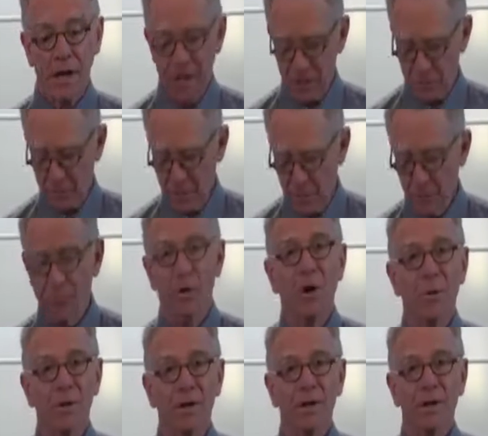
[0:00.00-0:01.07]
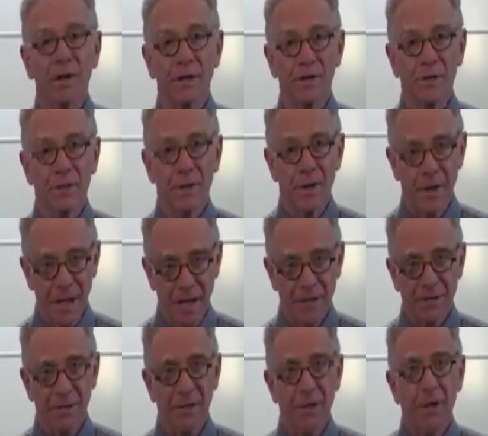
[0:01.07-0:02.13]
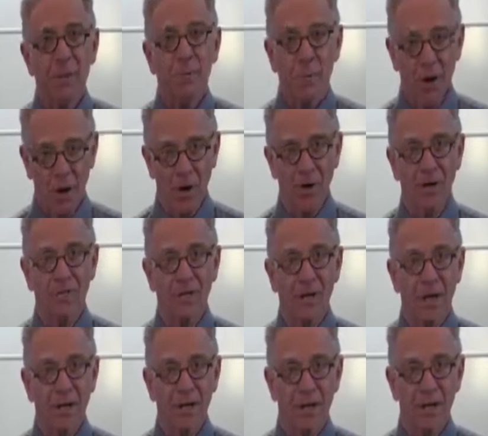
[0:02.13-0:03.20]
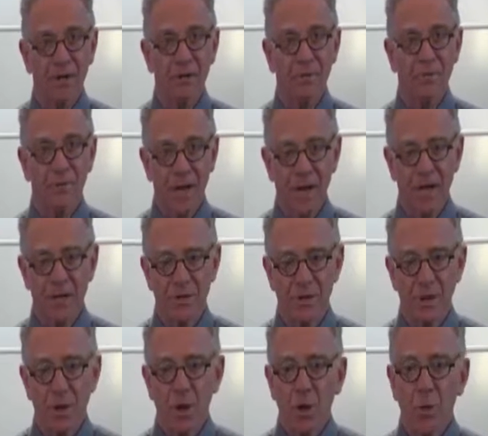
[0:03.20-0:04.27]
as we go forward into the next part of the ideation phase,